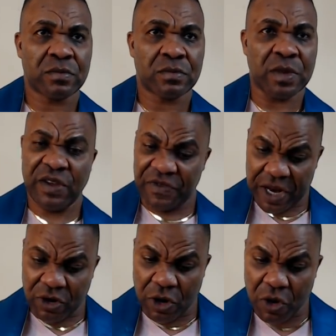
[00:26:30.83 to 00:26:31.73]
If they
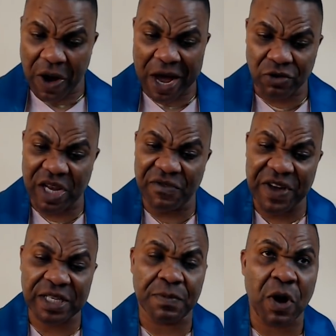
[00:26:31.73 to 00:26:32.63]
don't know how to
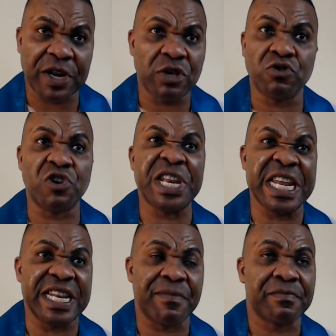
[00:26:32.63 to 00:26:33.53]
invest money, you don't
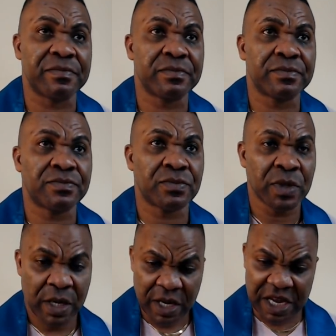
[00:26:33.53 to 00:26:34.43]
need them.
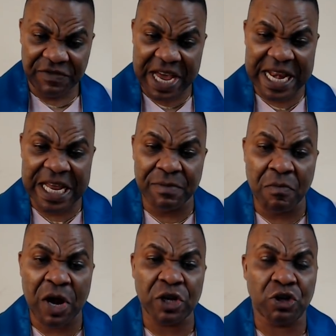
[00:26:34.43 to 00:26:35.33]
If they need
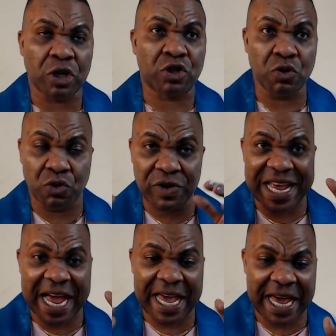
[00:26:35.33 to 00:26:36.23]
money just to do their
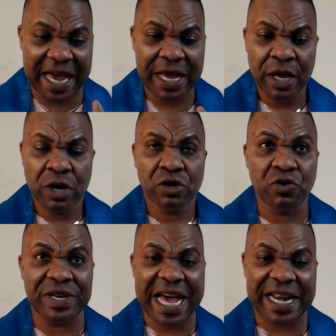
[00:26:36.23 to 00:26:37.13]
hair, do
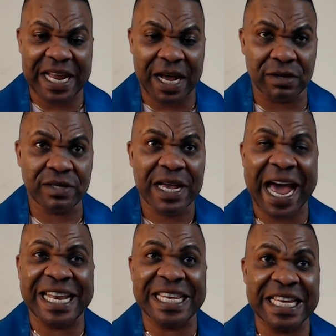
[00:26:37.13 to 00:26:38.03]
their nails,
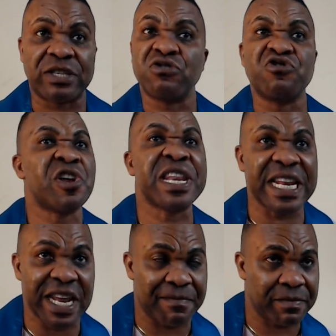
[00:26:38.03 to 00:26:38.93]
and eat, you don't need
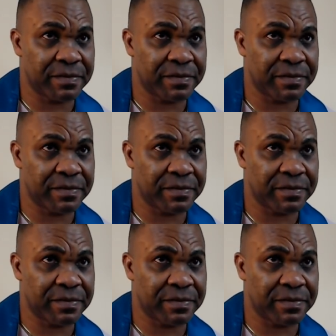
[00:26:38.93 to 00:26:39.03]
them.